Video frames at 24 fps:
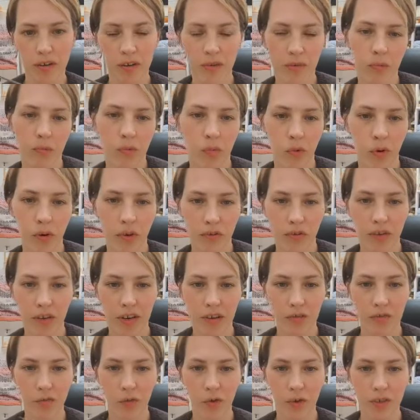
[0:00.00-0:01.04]

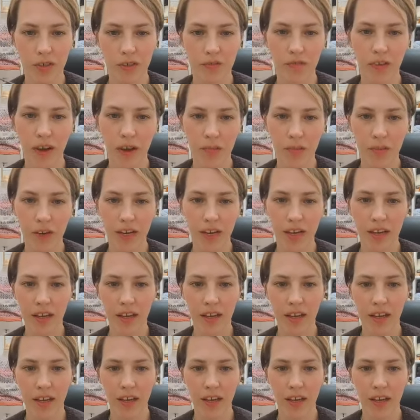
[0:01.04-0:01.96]
reinforced fabric,